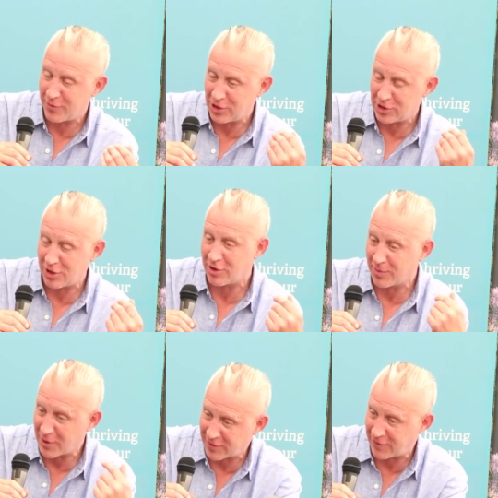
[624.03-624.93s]
we do the
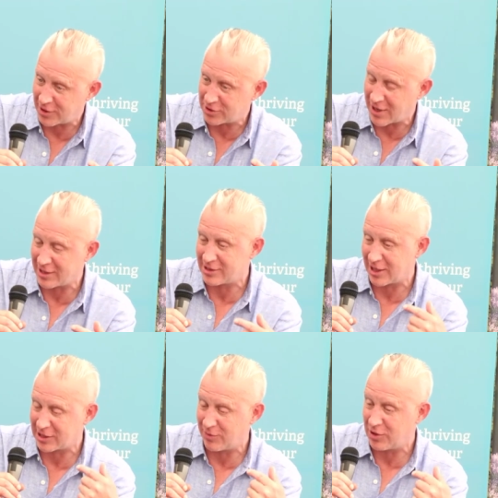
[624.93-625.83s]
butterfly
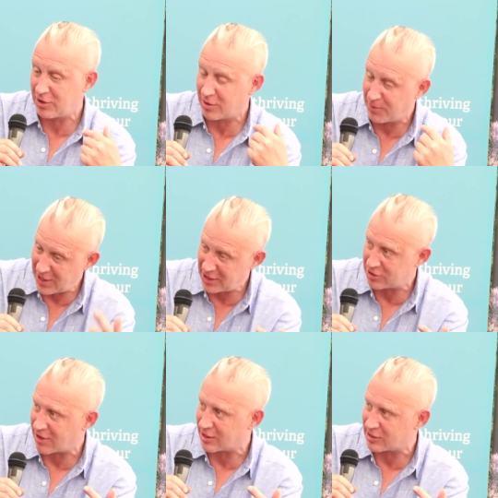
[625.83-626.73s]
transects and we do the bee
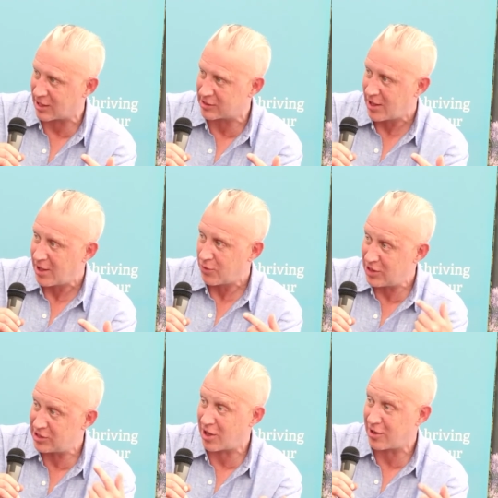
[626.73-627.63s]
transects, we
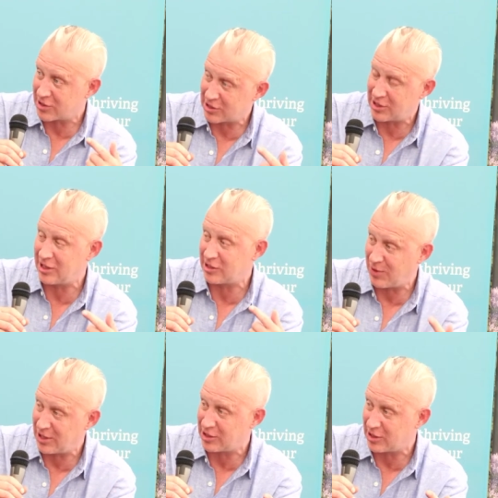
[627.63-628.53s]
start to see
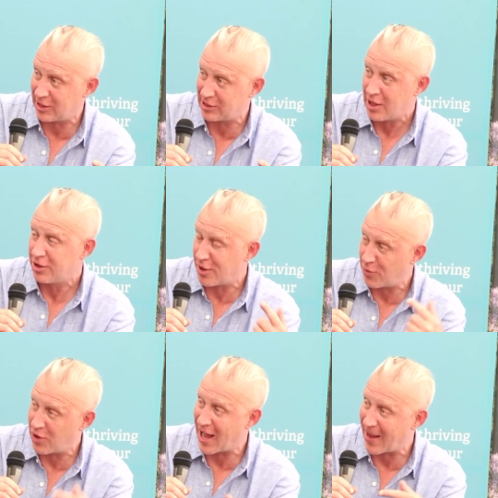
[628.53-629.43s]
species that
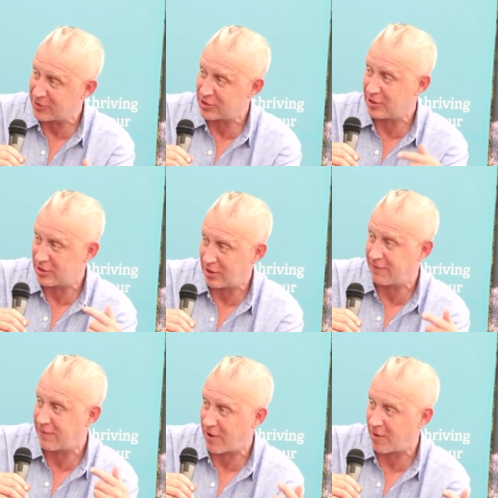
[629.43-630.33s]
were absent to the
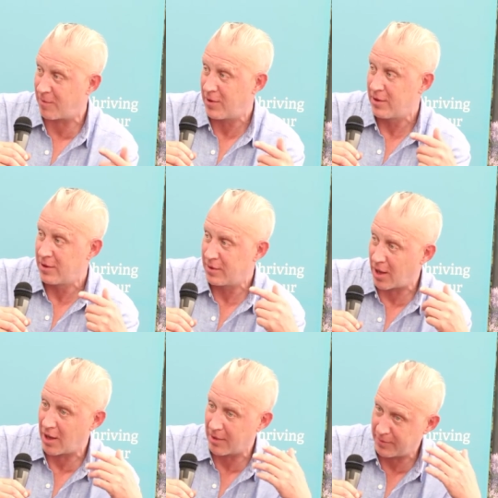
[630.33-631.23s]
farm
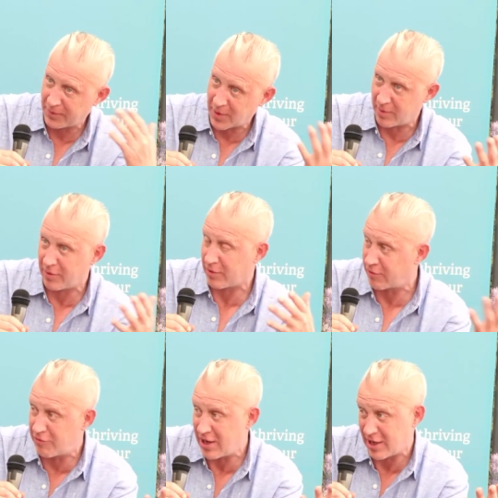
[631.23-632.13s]

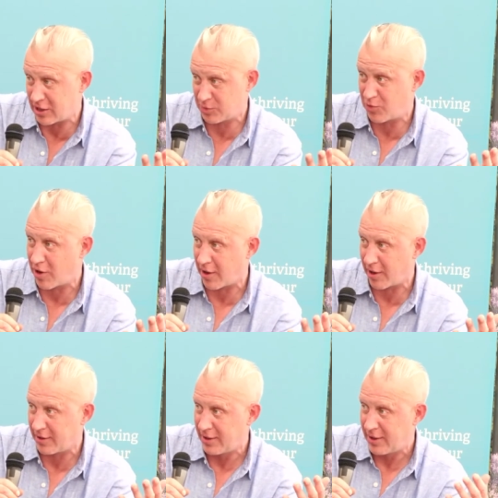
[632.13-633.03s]
3 years
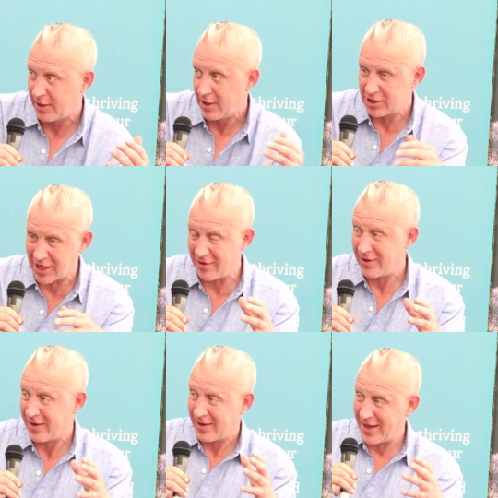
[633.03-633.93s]
prior. So
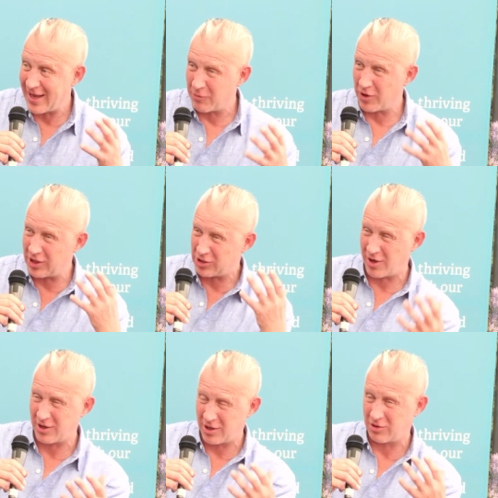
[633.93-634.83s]
what it's
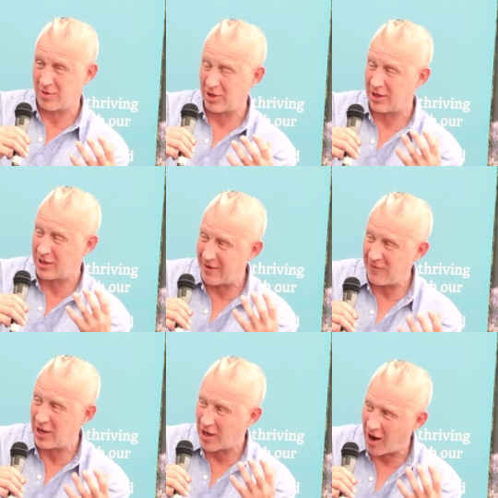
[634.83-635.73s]
trying to do is trying to give
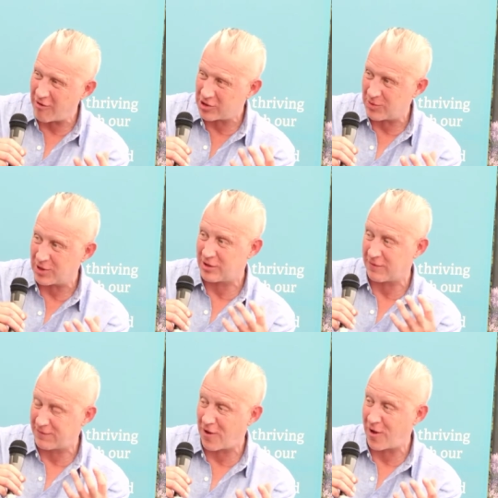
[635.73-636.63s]
encouragement to
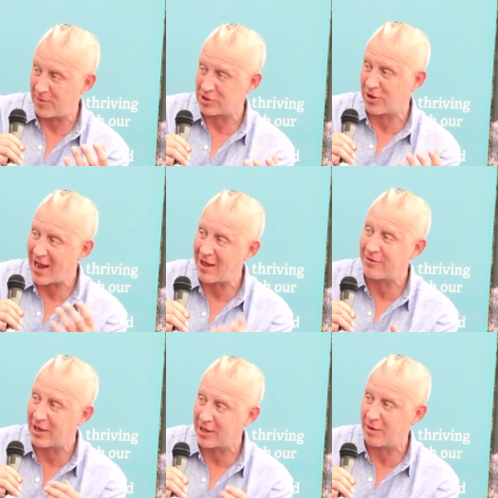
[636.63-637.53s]
farmers on how
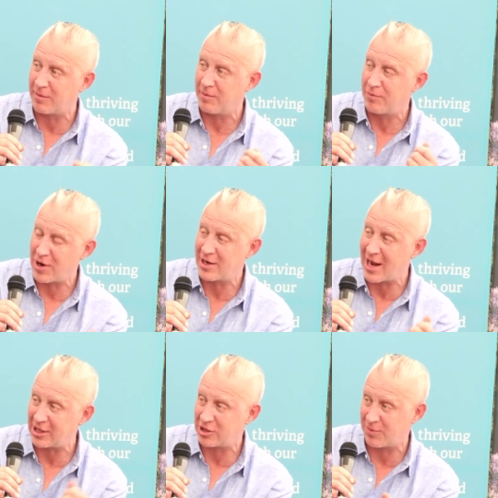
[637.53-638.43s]
they can bring
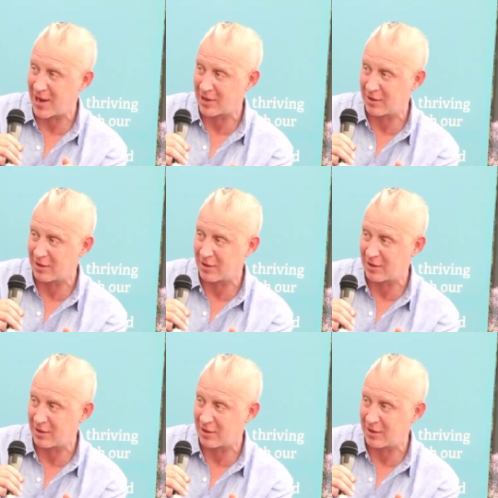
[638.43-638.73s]
nature back